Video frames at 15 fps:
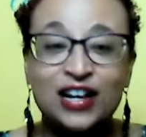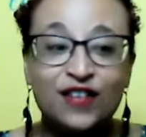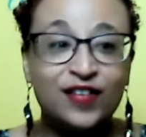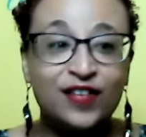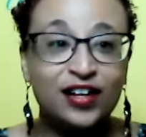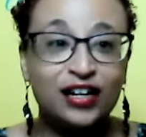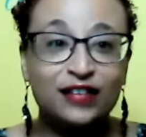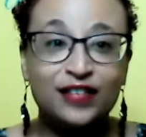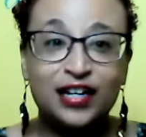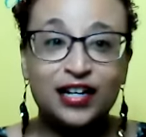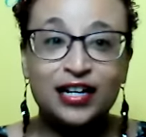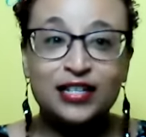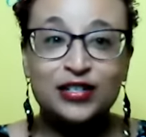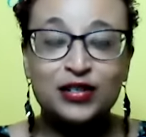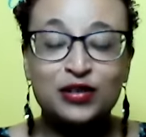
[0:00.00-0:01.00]
very,
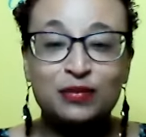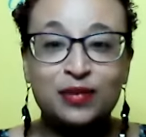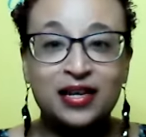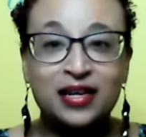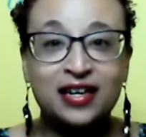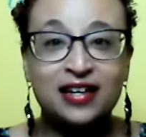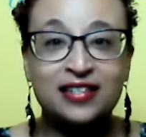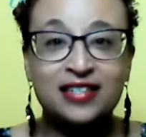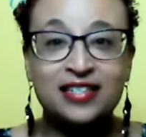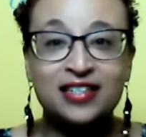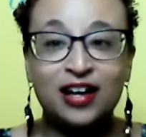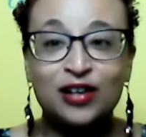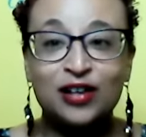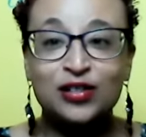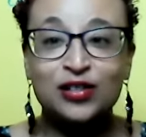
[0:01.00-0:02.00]
very soon because it's
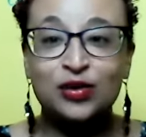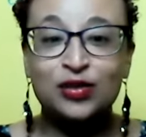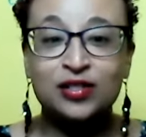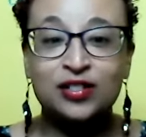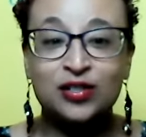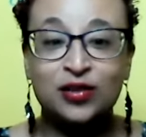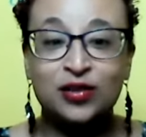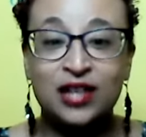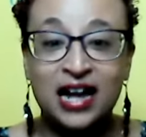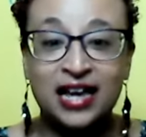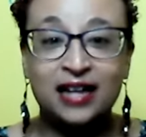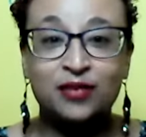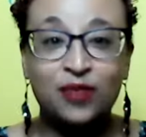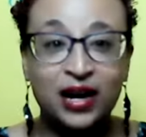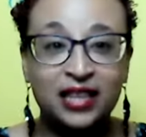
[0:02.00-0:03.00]
also so that I
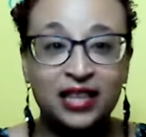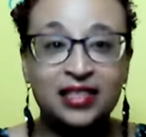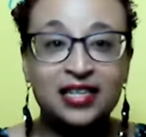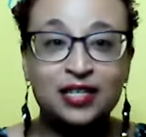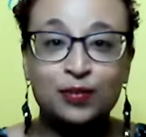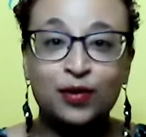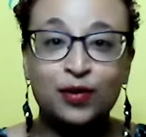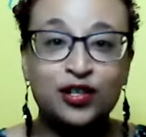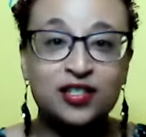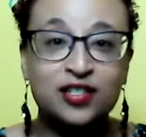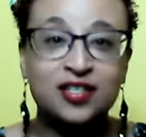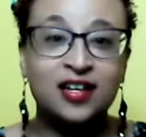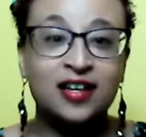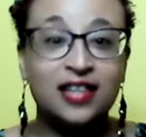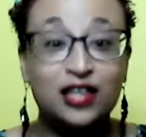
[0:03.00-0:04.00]
can write these
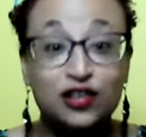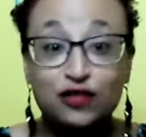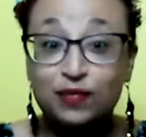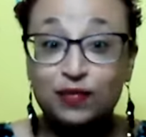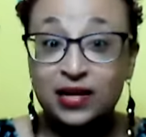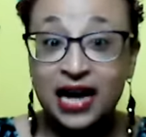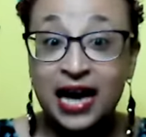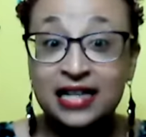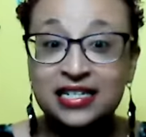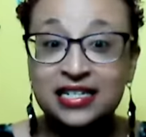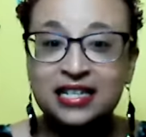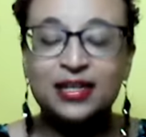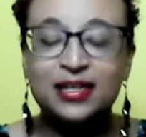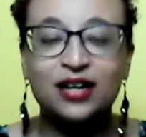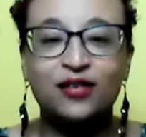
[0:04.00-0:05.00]
books that you've been
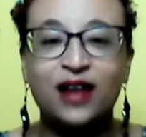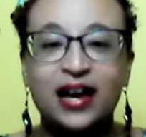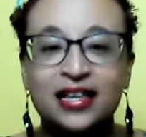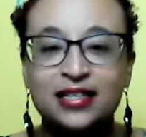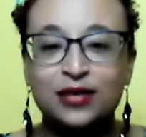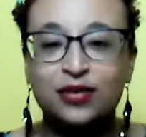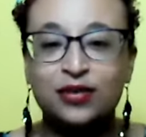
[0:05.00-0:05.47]
asking me to write.